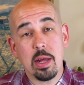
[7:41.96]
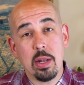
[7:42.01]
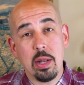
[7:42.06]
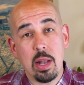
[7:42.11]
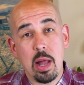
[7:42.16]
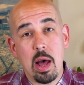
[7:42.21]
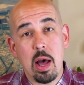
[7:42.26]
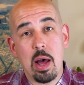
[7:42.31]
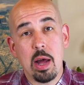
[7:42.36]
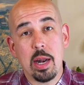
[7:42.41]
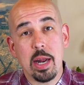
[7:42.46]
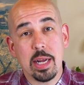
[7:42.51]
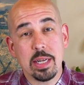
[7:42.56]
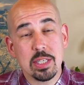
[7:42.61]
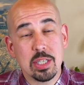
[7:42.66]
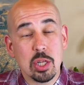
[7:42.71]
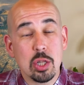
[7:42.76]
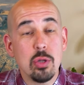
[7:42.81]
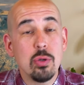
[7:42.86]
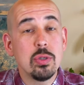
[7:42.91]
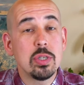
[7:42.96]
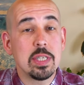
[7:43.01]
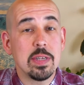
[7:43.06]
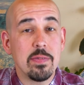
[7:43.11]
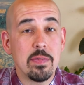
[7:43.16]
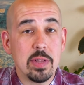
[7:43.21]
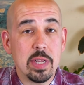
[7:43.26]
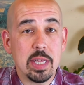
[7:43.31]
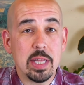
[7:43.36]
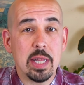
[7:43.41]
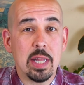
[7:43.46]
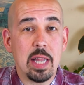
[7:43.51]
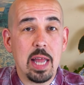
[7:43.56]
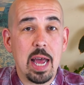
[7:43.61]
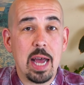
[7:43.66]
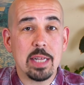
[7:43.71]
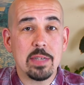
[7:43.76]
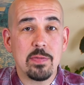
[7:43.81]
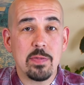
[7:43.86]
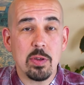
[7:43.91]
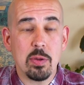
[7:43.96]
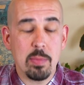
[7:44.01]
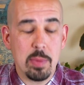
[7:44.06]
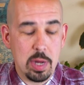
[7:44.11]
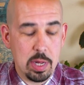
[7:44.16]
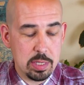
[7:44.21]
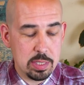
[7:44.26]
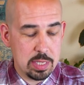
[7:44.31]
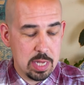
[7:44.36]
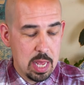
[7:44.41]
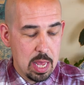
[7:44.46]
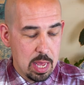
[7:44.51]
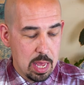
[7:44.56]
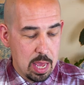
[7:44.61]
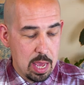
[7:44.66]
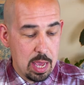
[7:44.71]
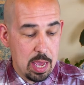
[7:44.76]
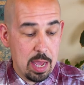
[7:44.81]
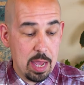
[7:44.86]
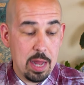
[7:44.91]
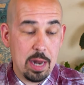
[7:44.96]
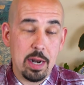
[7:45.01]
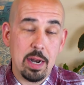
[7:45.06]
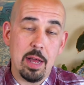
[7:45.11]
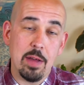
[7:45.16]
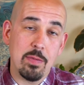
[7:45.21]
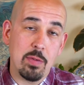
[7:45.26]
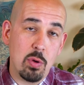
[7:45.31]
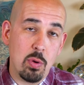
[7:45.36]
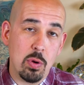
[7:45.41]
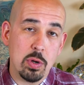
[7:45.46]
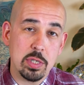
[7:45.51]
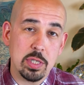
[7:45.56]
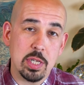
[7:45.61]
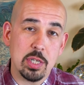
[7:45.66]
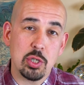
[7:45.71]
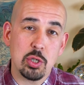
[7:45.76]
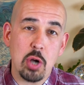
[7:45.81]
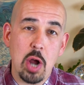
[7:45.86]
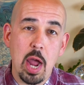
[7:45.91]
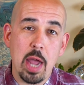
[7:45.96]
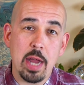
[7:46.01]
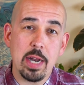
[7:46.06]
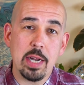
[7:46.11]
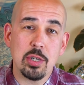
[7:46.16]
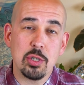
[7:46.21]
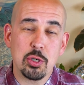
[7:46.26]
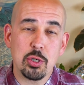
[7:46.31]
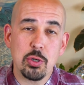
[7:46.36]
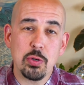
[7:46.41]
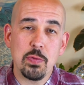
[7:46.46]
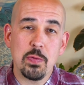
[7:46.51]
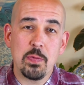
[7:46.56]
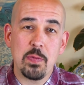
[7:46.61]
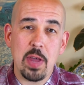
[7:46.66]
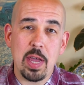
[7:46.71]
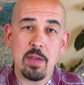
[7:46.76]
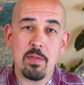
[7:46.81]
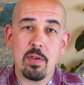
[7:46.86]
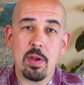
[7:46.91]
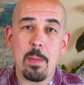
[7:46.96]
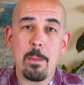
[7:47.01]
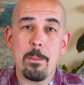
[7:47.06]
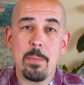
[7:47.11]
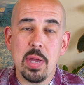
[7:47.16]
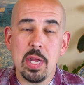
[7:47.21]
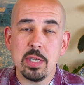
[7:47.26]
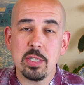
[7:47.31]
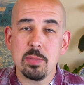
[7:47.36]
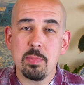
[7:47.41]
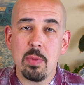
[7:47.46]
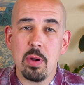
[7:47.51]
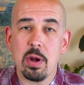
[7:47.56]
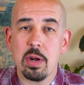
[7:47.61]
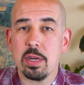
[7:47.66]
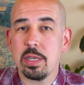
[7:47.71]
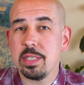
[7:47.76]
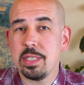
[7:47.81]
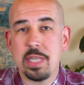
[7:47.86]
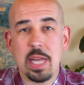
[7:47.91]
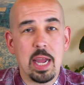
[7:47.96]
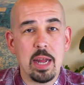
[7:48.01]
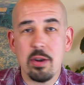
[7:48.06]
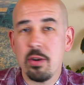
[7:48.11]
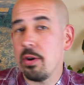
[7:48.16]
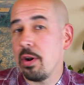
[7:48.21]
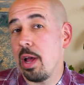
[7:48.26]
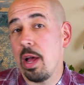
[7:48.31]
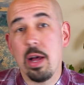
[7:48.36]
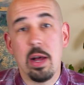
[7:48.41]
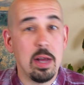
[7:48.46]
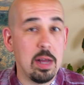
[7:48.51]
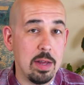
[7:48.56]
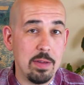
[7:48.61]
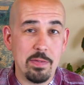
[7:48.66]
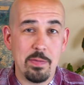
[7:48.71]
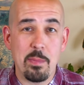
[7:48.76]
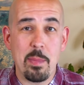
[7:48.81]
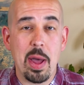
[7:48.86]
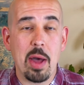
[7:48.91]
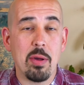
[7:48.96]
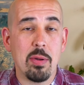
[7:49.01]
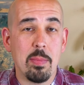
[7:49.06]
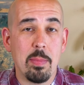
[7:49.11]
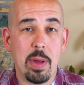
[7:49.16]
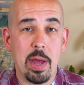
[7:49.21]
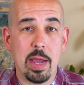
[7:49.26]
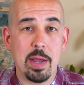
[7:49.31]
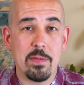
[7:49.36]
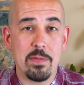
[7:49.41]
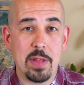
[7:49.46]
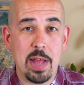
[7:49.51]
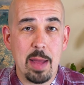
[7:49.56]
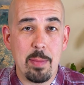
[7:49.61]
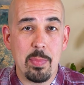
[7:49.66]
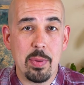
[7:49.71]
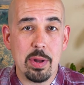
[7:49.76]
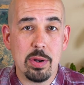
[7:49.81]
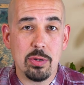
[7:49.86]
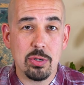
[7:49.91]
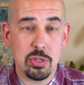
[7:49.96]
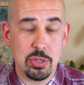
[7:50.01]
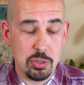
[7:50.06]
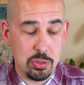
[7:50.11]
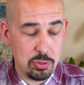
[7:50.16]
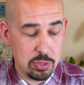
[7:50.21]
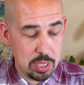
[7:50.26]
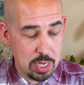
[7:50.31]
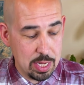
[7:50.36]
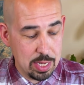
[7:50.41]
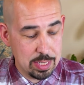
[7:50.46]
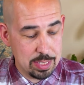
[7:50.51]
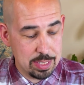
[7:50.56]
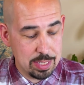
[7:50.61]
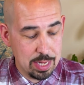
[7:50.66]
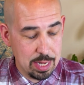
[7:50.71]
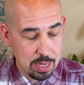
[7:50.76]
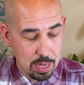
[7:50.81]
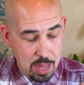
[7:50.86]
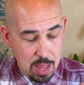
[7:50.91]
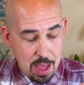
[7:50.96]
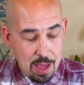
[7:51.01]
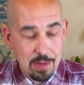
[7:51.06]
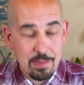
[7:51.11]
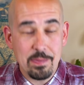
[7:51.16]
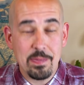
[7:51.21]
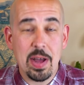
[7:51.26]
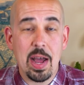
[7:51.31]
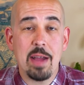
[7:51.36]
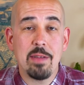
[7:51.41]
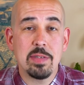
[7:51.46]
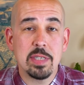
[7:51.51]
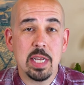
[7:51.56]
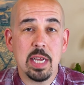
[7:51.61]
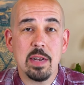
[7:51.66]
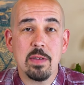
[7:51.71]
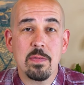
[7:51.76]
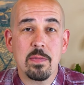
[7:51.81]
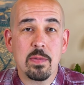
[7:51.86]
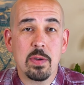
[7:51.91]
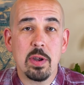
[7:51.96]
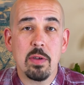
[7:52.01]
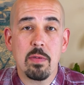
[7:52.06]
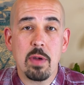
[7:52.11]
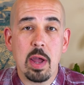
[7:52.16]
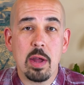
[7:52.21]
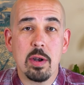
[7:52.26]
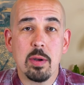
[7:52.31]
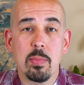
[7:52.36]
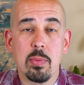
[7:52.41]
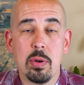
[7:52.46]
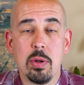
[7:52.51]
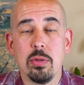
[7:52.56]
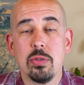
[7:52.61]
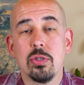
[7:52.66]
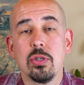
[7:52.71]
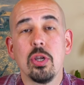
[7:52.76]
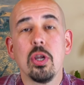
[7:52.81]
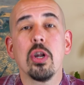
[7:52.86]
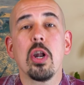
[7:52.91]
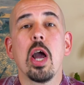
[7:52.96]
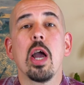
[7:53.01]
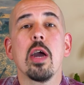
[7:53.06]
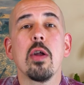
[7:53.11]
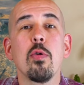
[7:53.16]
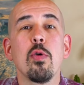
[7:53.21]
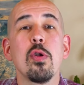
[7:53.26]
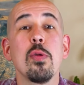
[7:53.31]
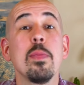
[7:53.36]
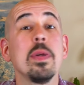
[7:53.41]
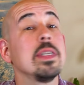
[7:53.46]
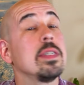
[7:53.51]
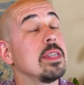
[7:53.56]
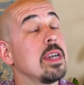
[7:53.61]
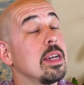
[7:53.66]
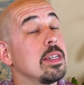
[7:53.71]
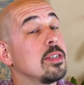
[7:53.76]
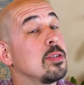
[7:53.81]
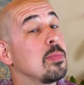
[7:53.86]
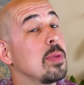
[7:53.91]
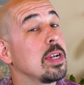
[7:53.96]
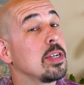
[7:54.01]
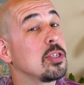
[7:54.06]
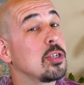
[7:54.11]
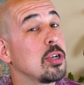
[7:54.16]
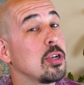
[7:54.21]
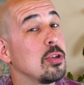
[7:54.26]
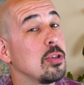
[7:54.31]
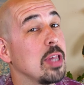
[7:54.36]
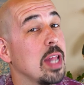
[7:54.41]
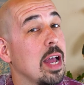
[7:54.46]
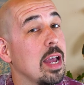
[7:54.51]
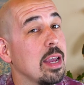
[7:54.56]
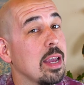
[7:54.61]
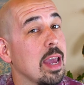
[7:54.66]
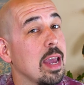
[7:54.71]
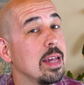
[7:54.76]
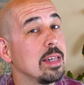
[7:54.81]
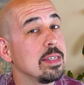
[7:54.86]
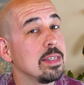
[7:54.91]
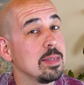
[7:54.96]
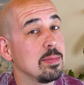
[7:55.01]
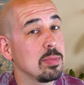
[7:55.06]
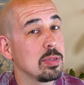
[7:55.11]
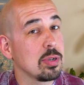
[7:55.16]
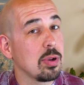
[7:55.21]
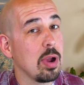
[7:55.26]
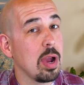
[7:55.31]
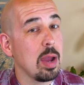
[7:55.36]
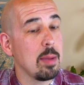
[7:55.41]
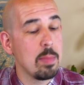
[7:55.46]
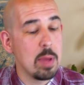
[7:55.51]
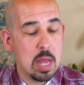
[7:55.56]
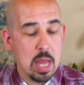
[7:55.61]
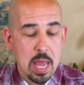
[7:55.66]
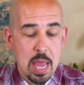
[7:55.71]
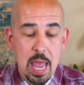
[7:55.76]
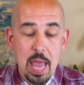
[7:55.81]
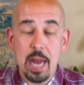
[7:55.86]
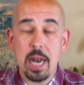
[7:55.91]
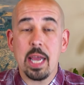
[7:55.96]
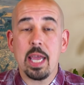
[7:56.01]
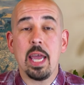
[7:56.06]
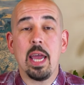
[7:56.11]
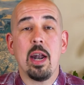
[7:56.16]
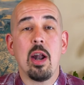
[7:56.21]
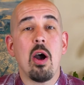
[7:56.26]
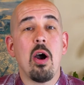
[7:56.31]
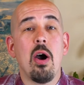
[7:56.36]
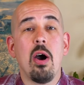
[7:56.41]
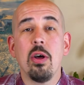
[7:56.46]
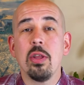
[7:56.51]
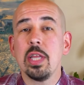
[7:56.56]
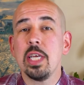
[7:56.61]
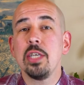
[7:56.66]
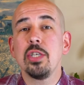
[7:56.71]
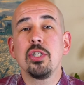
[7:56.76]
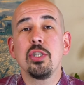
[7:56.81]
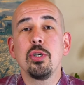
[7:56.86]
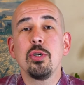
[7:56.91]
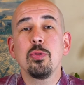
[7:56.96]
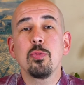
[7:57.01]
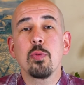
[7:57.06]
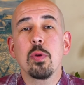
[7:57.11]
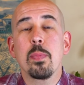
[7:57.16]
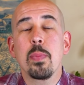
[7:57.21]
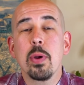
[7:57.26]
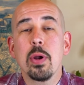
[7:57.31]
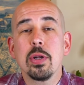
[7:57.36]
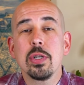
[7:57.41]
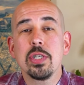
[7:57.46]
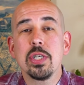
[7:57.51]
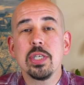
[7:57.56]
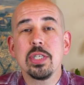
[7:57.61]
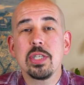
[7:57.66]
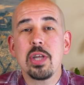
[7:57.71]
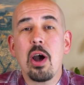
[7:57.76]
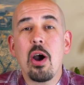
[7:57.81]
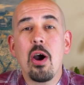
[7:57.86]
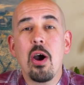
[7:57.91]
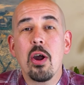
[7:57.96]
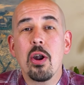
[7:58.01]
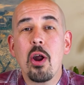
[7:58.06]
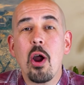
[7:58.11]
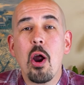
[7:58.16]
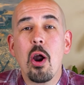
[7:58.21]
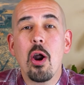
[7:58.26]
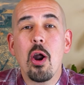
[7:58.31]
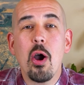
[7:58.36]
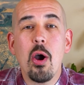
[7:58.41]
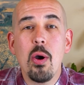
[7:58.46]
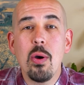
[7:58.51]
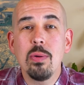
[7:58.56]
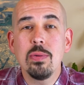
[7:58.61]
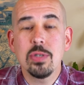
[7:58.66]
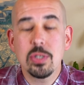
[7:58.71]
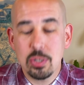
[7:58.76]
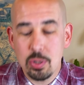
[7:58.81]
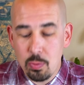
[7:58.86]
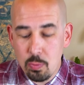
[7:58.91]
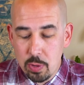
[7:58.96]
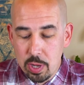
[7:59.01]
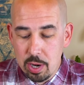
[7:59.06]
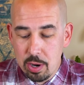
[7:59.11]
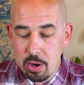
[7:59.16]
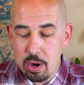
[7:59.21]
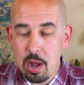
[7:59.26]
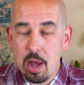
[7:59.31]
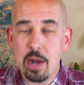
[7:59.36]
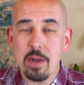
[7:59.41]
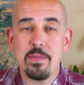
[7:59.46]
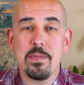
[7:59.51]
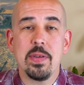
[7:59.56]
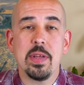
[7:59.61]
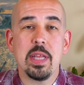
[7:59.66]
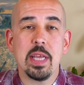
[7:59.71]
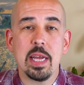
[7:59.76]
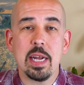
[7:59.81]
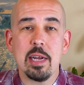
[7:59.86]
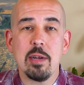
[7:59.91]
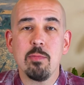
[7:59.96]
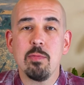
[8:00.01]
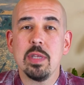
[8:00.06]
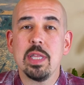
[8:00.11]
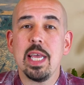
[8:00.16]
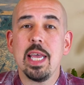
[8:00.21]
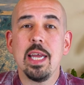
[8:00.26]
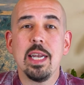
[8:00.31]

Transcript: a lot exclusively the last few months. And of course, the tried and true favorite benchmark standard of mountain bike flat pedal shoes is the 510 Freerider Pro. So you're not gonna wanna miss that, so make sure you like and subscribe. And again, all these shoes were purchased on our own, so we are not affiliated with